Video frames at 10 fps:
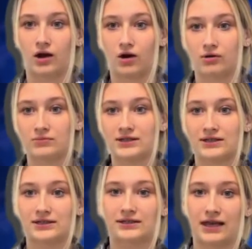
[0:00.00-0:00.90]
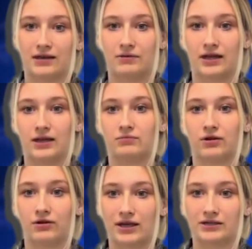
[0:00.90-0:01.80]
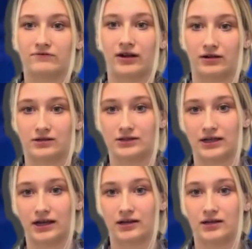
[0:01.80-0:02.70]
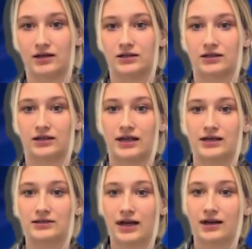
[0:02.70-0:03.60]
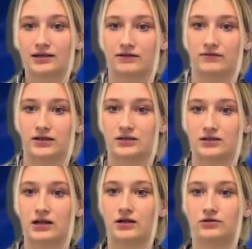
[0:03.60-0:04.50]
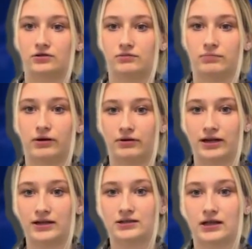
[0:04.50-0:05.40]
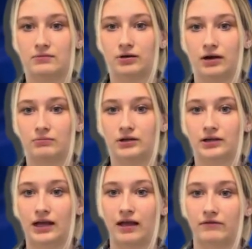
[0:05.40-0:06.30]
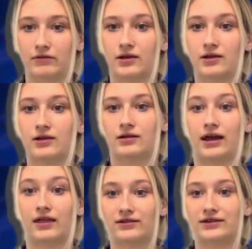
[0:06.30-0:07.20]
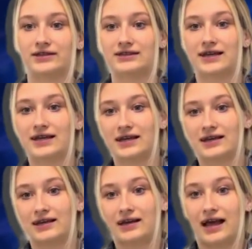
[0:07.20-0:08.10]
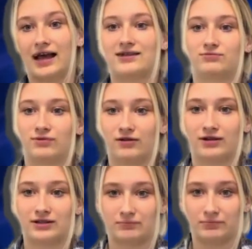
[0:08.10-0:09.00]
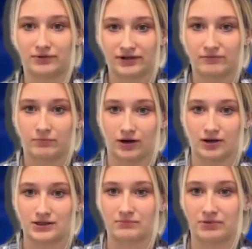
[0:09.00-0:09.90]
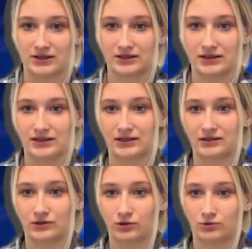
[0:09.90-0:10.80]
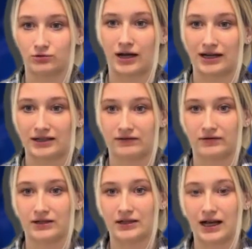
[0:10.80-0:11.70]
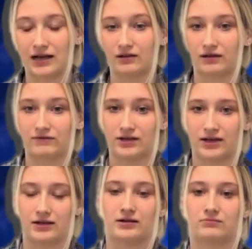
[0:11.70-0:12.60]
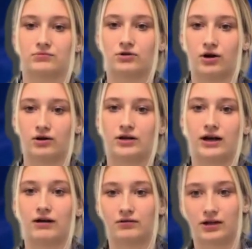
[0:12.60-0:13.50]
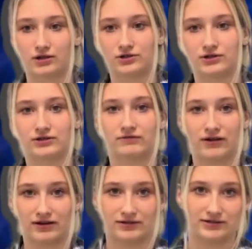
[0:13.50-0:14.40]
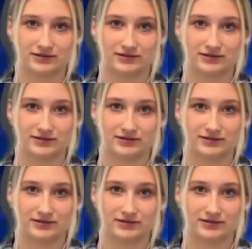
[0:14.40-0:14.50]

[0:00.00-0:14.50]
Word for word: Armistice Day became known as Veterans Day. The day's activities include parades and public gatherings, as well as a brief pause in business and school activities at 11 a.m. to honor our country's veterans.